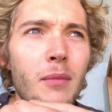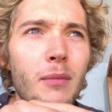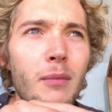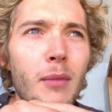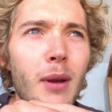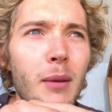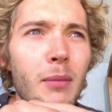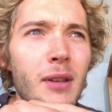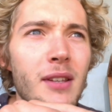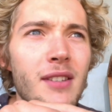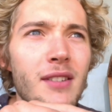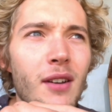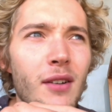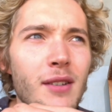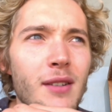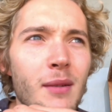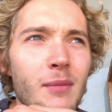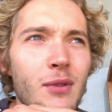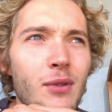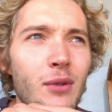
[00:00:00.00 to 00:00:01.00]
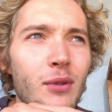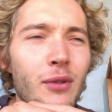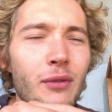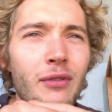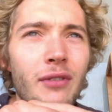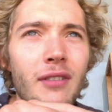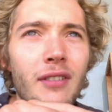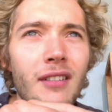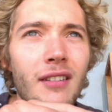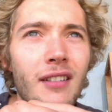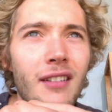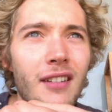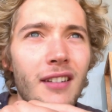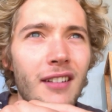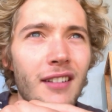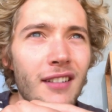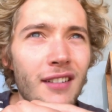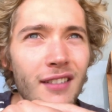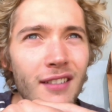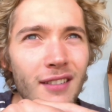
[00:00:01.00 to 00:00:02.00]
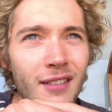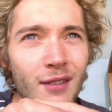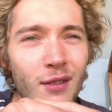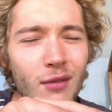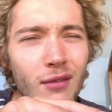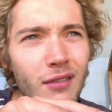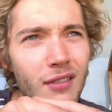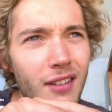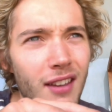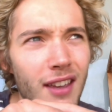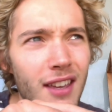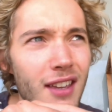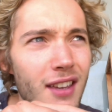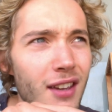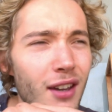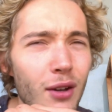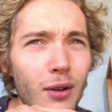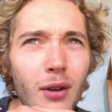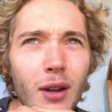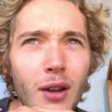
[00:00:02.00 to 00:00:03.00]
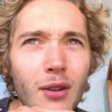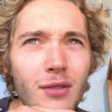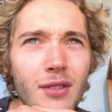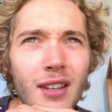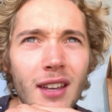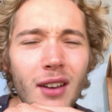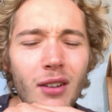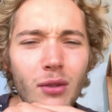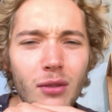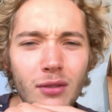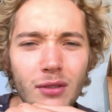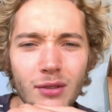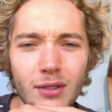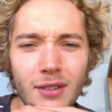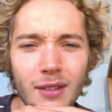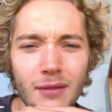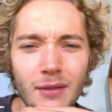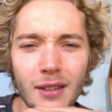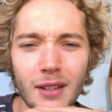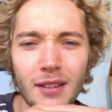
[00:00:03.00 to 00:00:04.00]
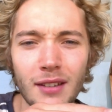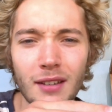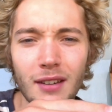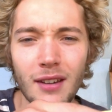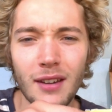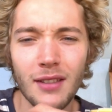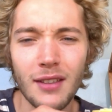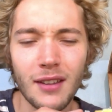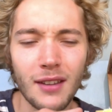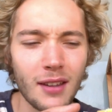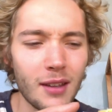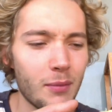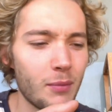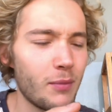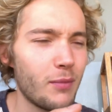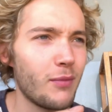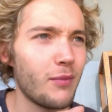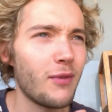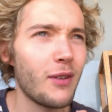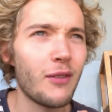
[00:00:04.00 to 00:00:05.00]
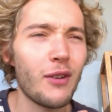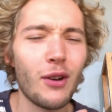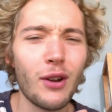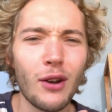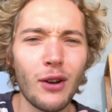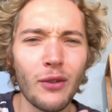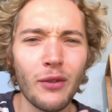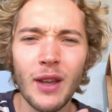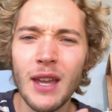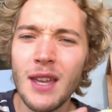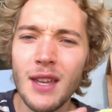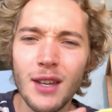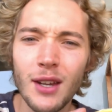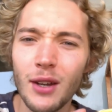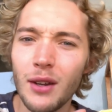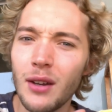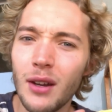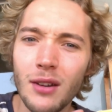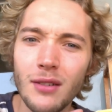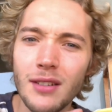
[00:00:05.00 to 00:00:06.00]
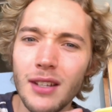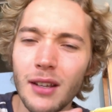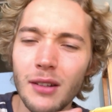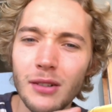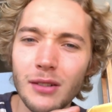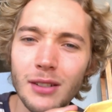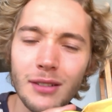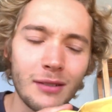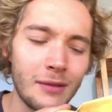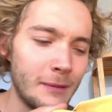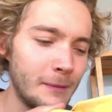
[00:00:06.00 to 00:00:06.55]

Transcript: Maybe start some sort of eco hotel or something. I think they've got a lot of eco hotels.